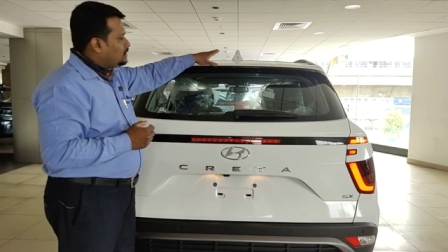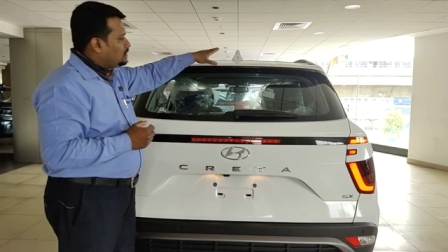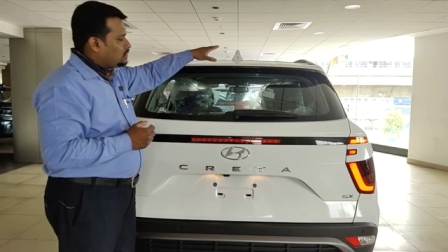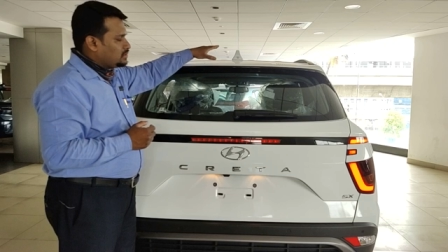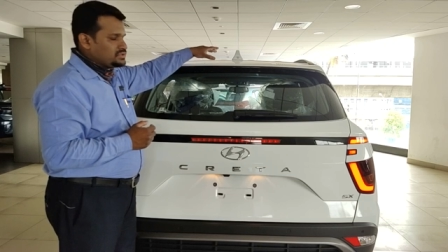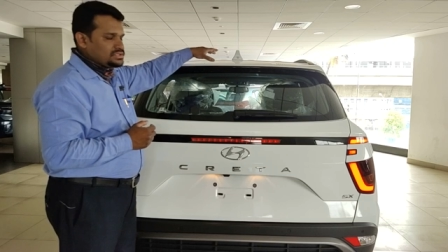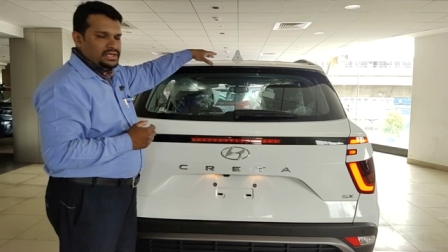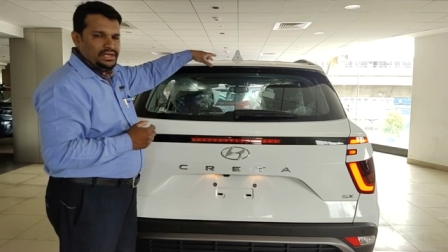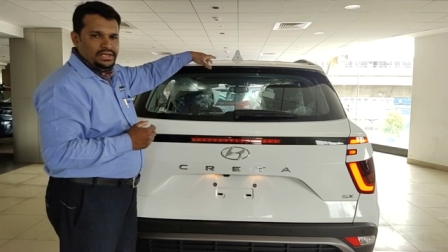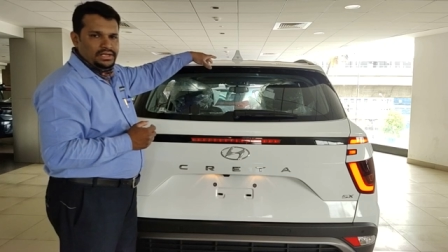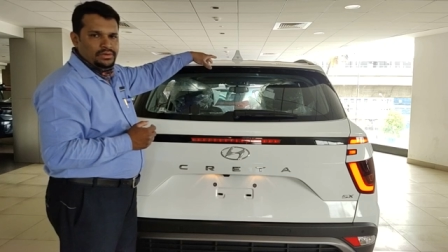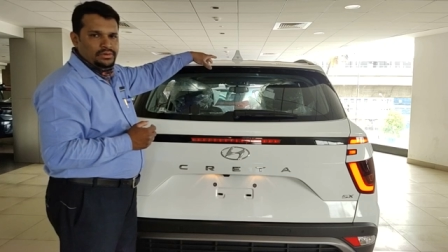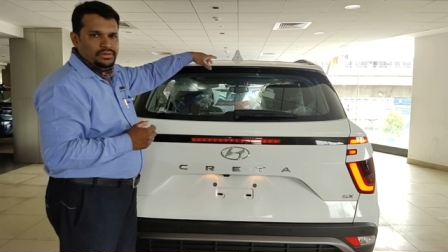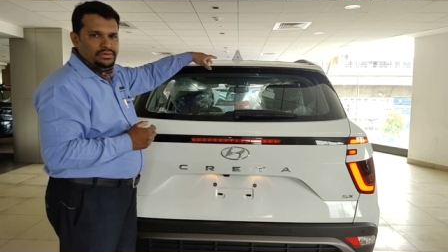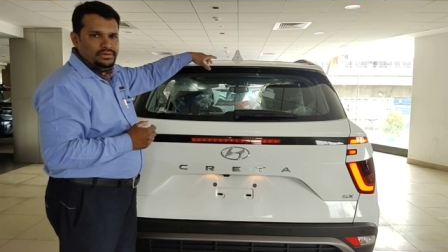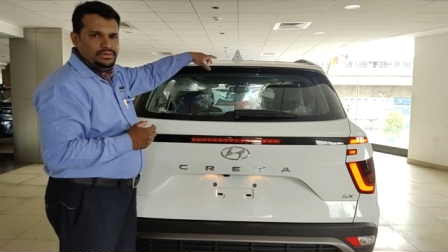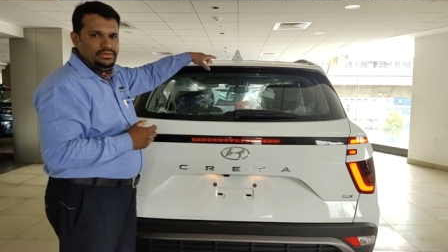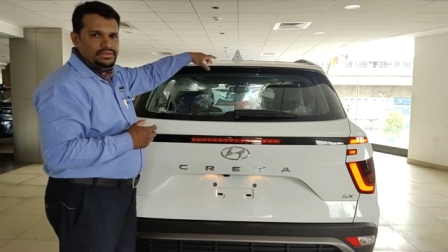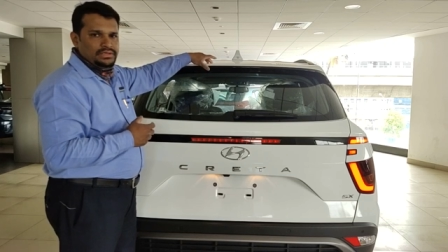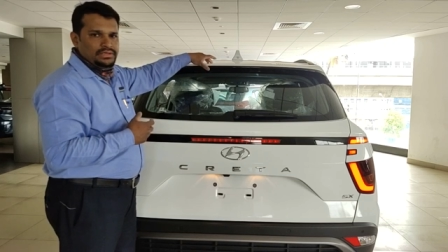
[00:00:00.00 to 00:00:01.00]
looks really
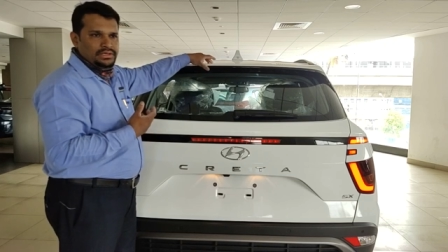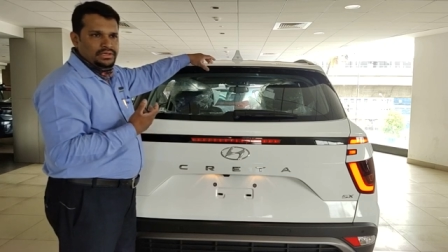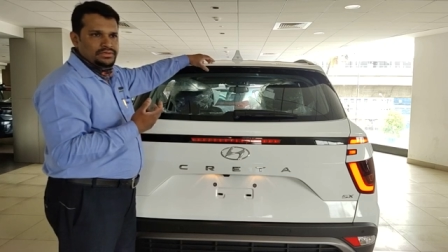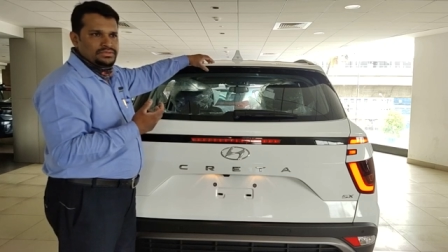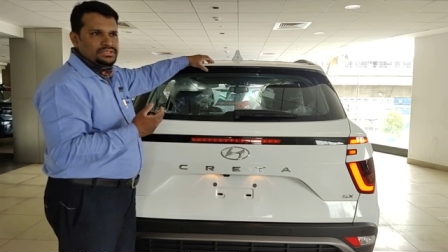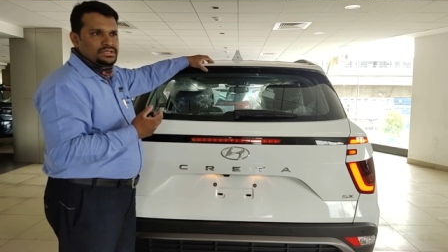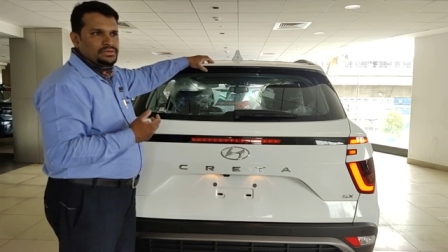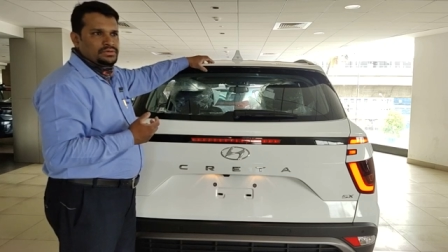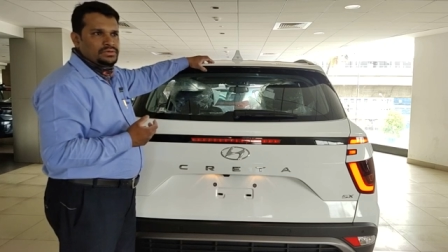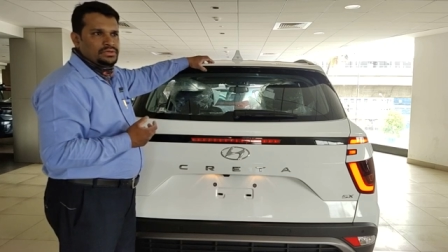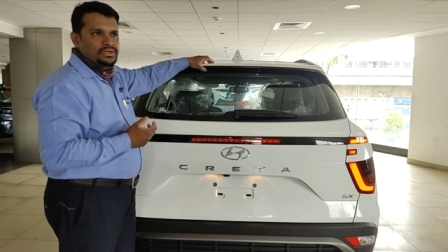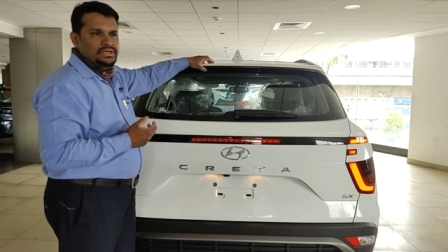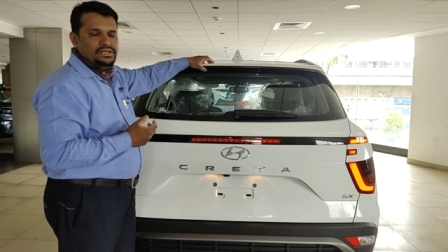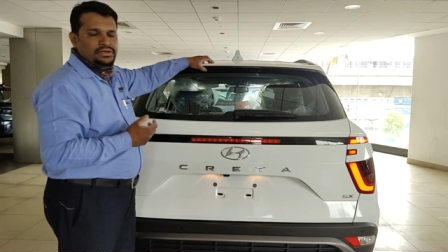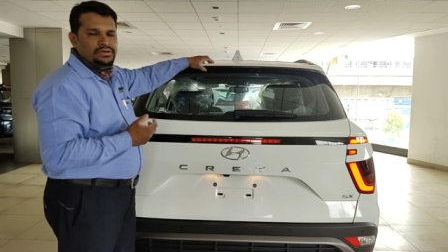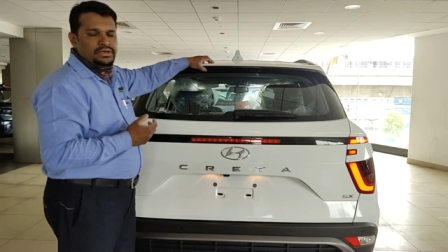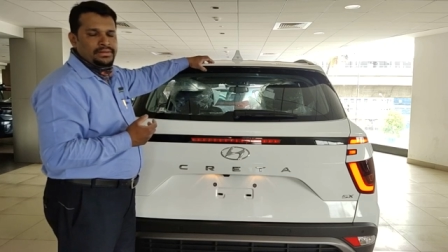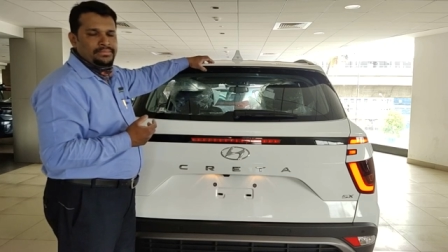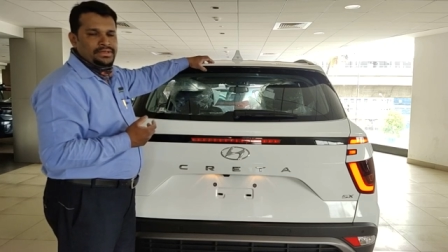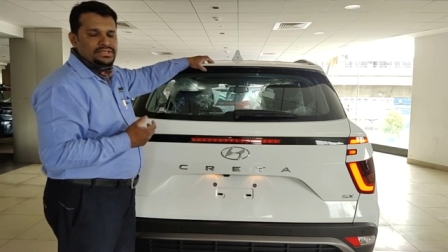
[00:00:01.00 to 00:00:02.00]
good. Gives you a good
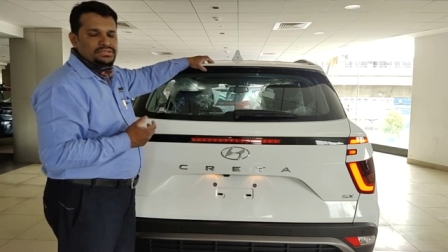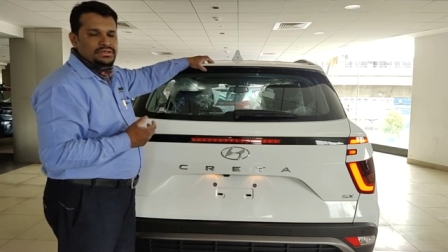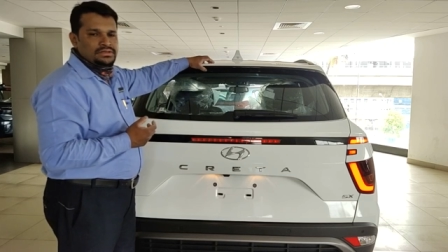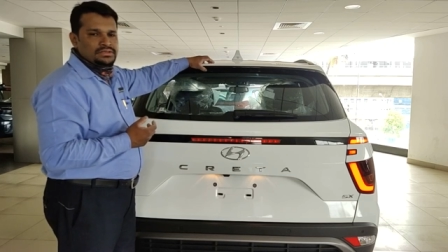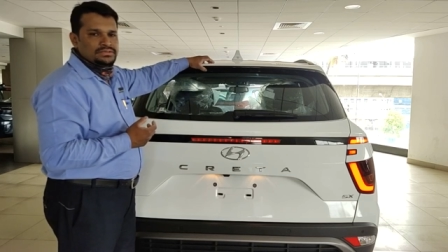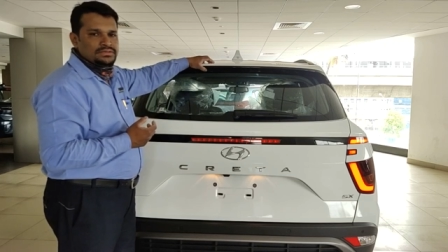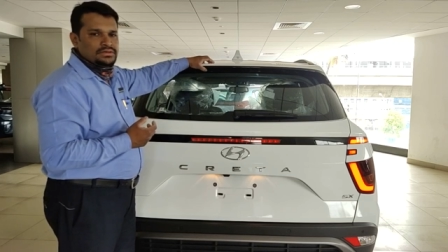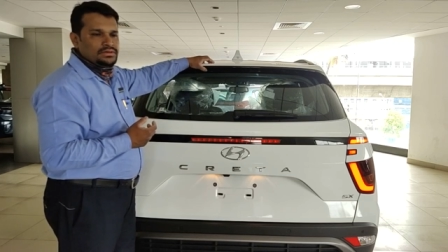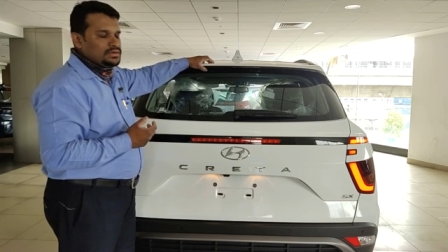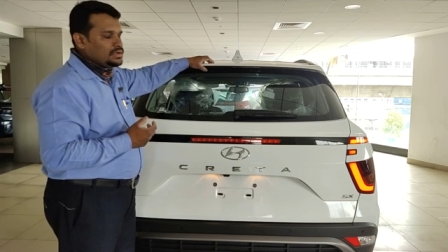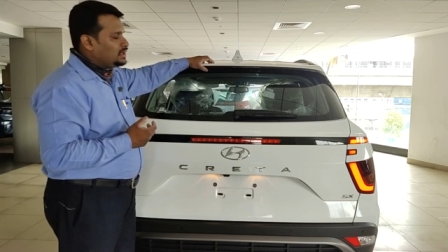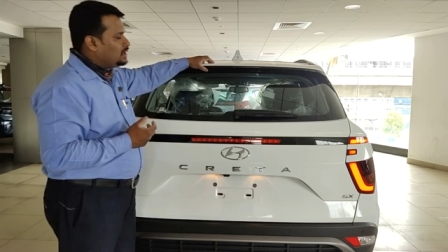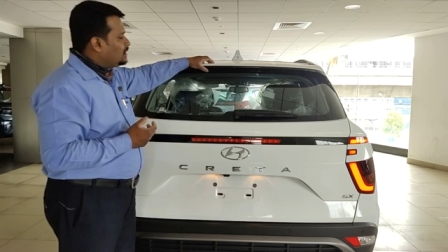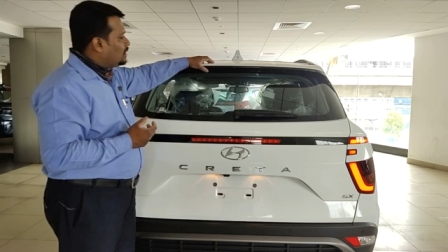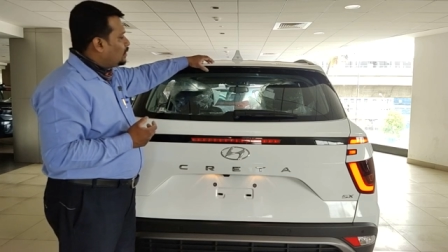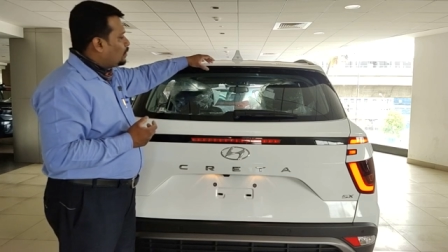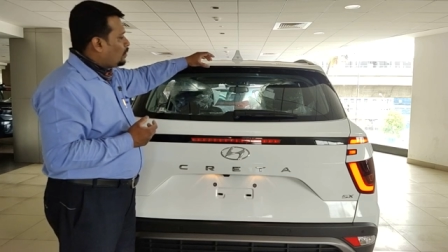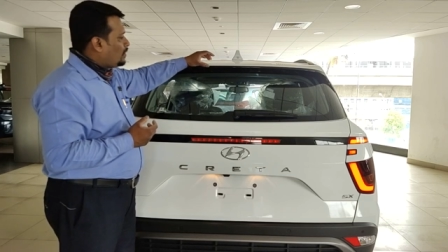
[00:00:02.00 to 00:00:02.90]
aerodynamics also.